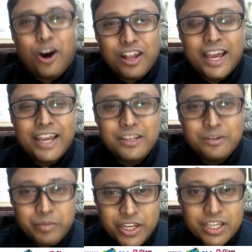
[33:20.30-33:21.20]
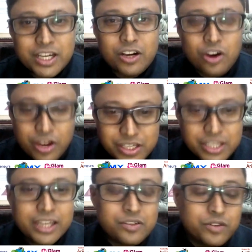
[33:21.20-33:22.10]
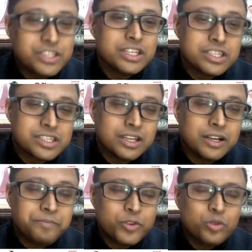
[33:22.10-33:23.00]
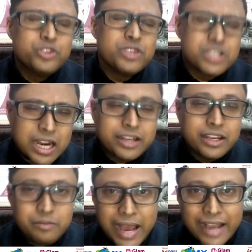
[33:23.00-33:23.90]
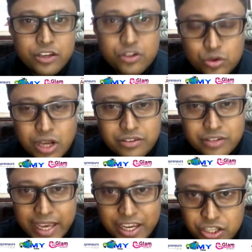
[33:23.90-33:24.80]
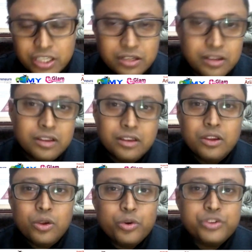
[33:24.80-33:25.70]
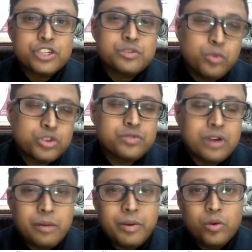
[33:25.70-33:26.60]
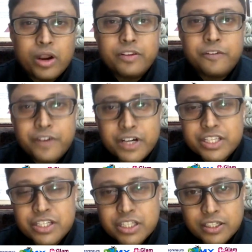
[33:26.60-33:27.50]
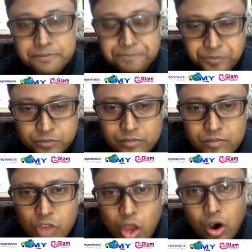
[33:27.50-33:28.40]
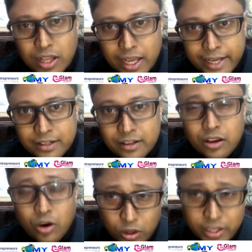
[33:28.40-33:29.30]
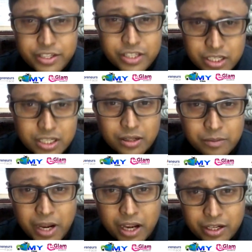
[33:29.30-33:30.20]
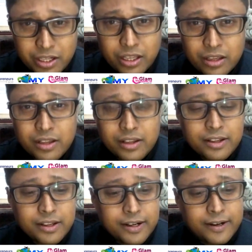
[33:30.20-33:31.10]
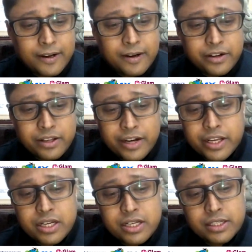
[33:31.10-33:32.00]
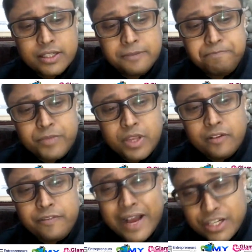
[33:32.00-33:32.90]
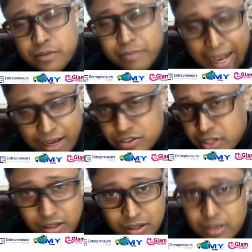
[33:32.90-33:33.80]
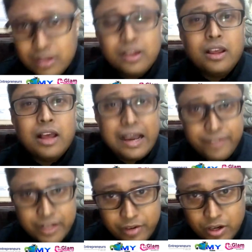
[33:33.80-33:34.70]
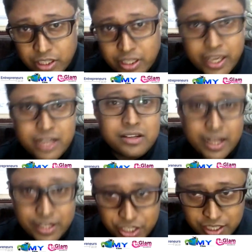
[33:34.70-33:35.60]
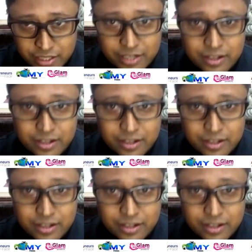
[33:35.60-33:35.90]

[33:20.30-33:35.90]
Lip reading: online media content, which we started in back in 2018, which is most probably one of the first online only digital marketing related fashion magazine available on the net. I'll share that